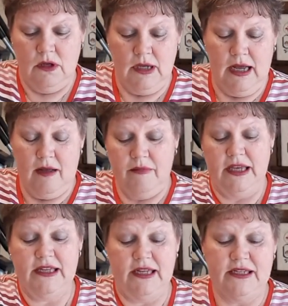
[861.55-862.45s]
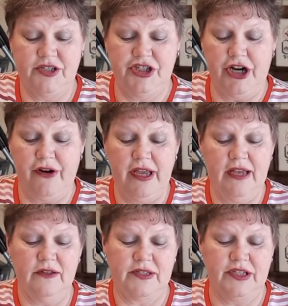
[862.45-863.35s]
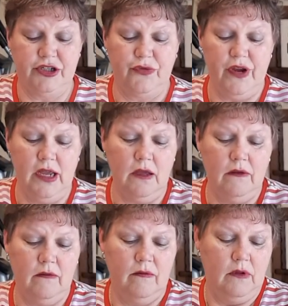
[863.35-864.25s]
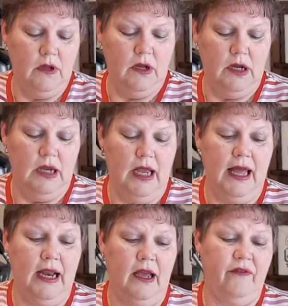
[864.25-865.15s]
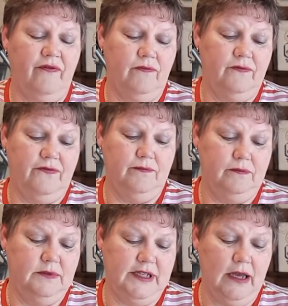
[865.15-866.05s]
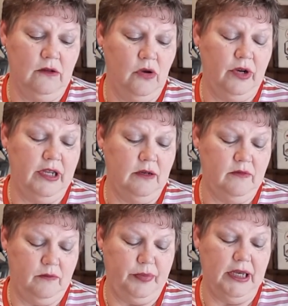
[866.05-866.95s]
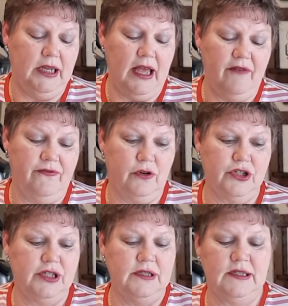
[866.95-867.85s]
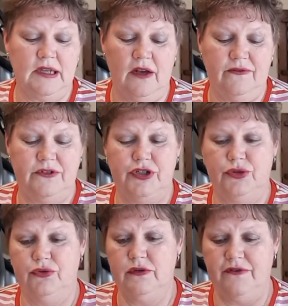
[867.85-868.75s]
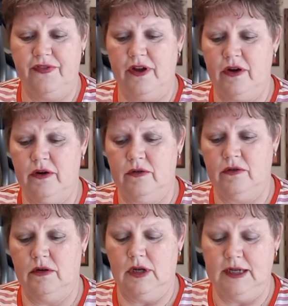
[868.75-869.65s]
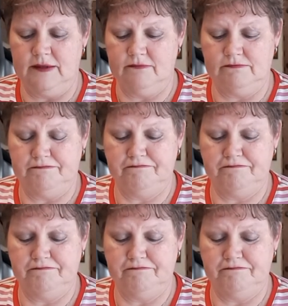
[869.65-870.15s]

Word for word: Um, it is Cherry Hill Stitchery, and I downloaded P D F versions of two of their um,